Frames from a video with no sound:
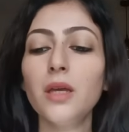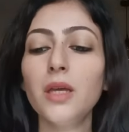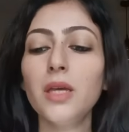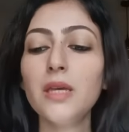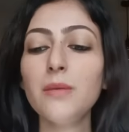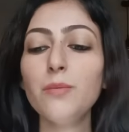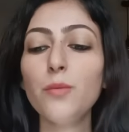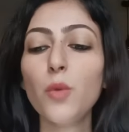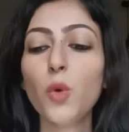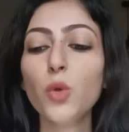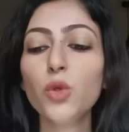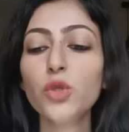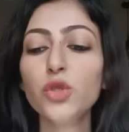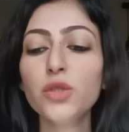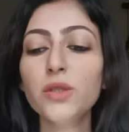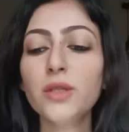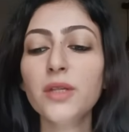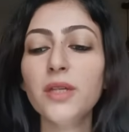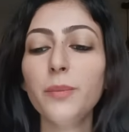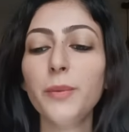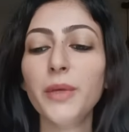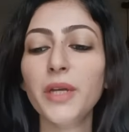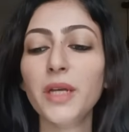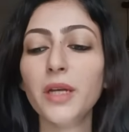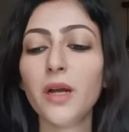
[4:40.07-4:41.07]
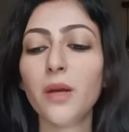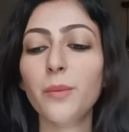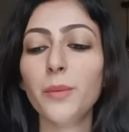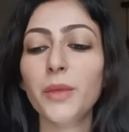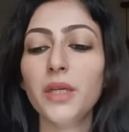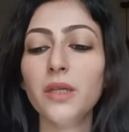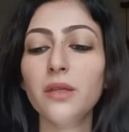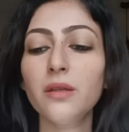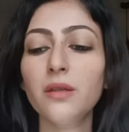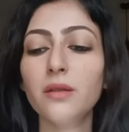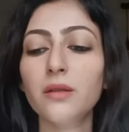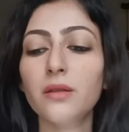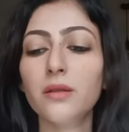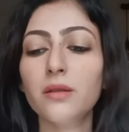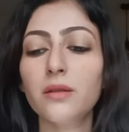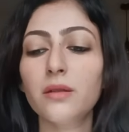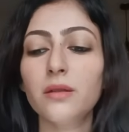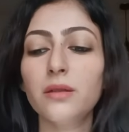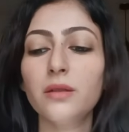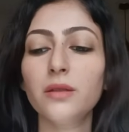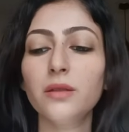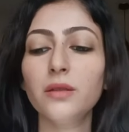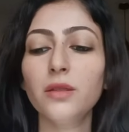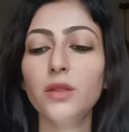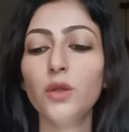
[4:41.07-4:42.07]
emotionally becoming,
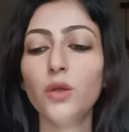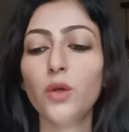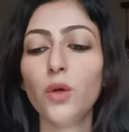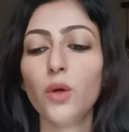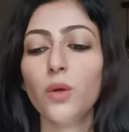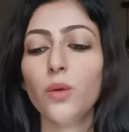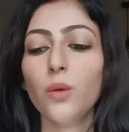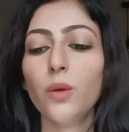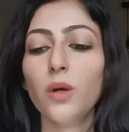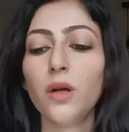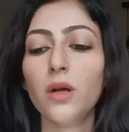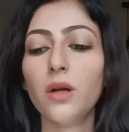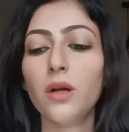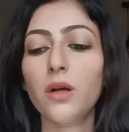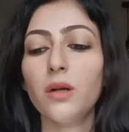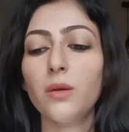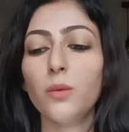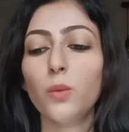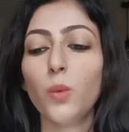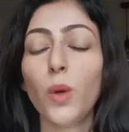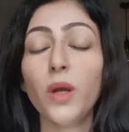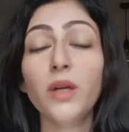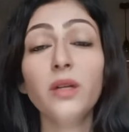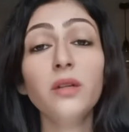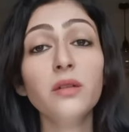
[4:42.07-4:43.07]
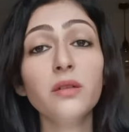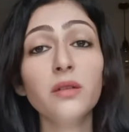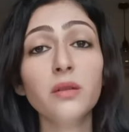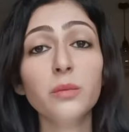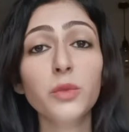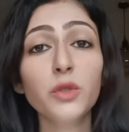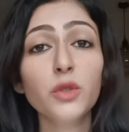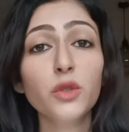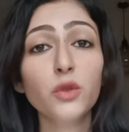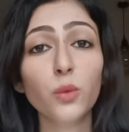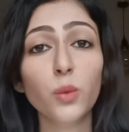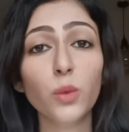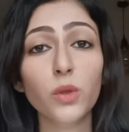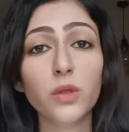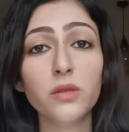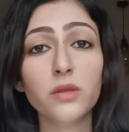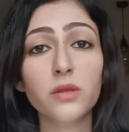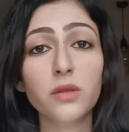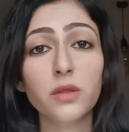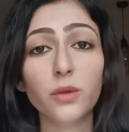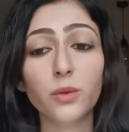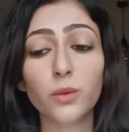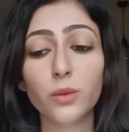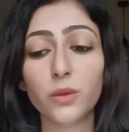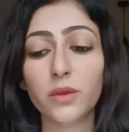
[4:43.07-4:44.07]
you know, vulnerable
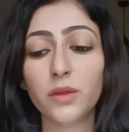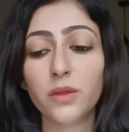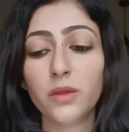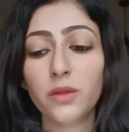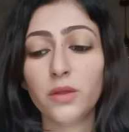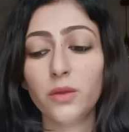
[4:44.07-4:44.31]
towards you.